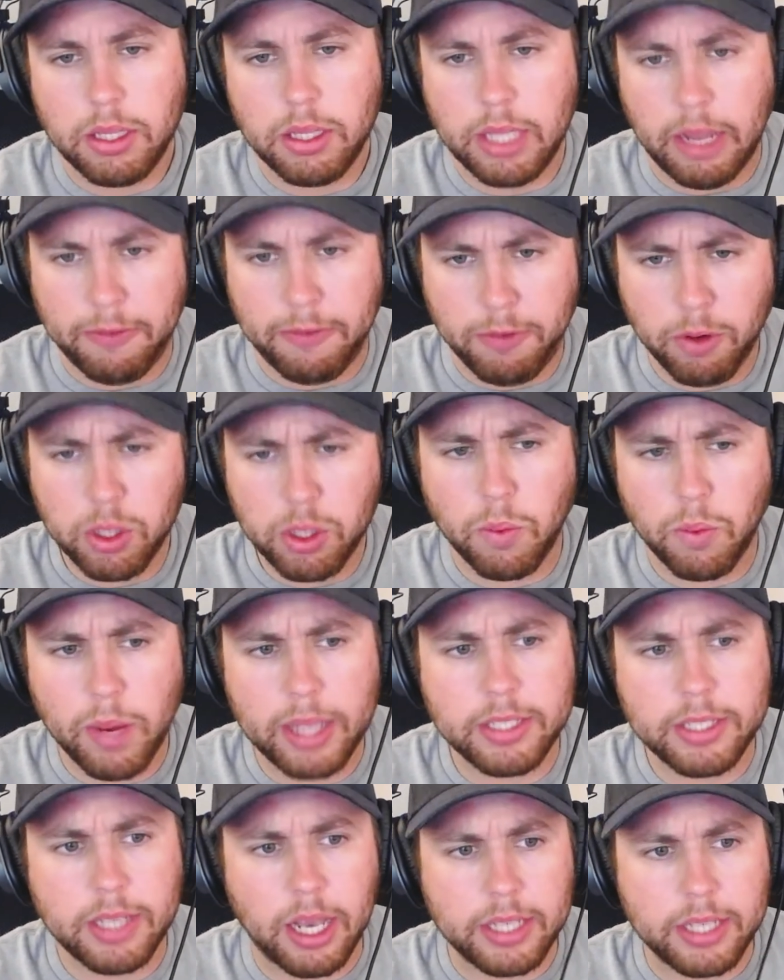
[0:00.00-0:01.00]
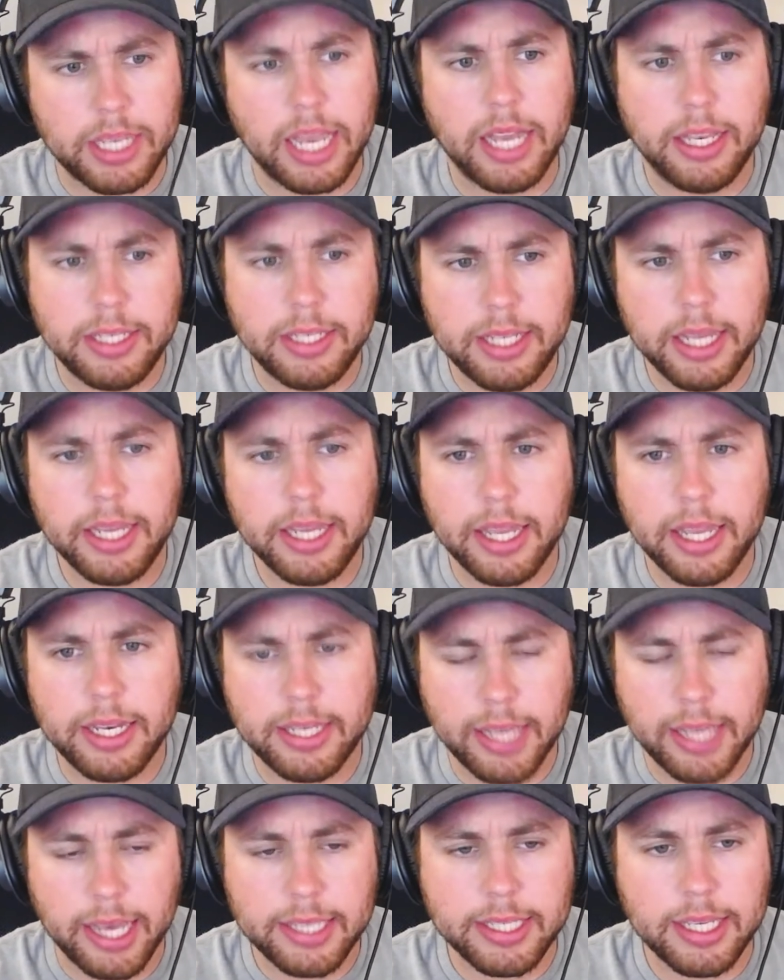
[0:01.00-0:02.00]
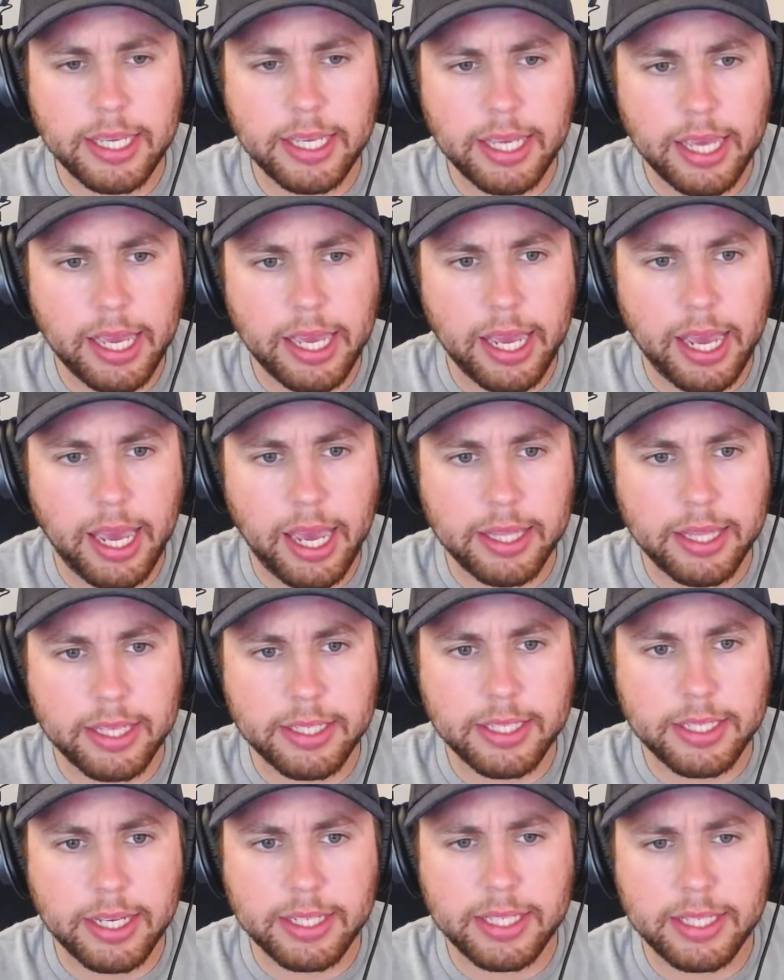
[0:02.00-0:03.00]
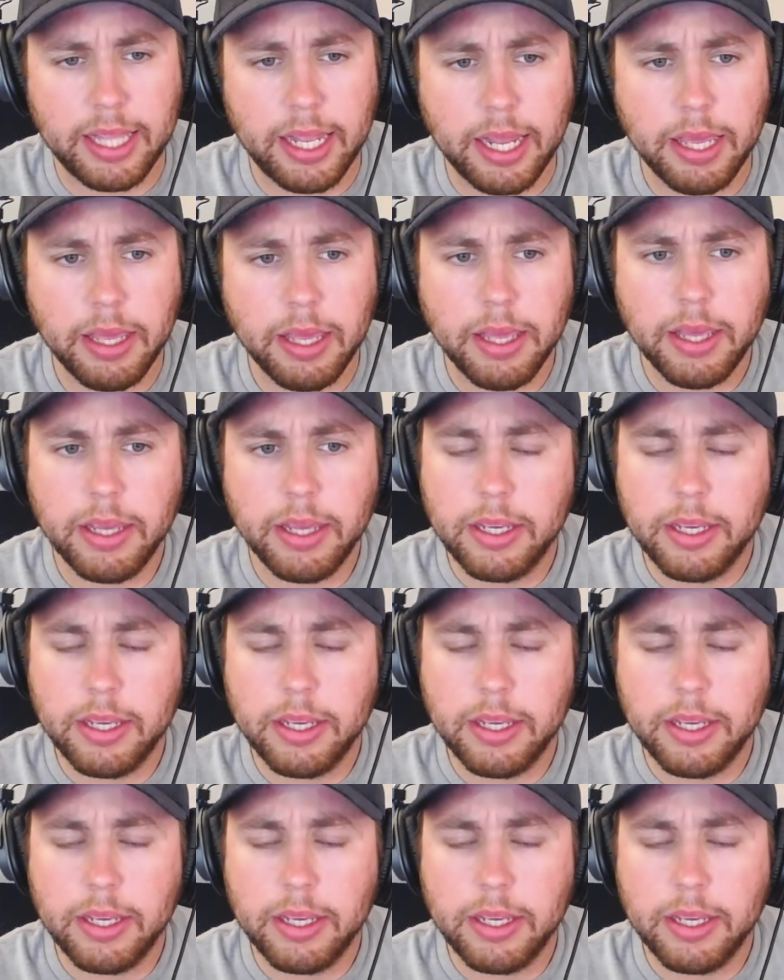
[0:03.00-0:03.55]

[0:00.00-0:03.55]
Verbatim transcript: Now, for the Red Sox, it did get dicey in the sixth inning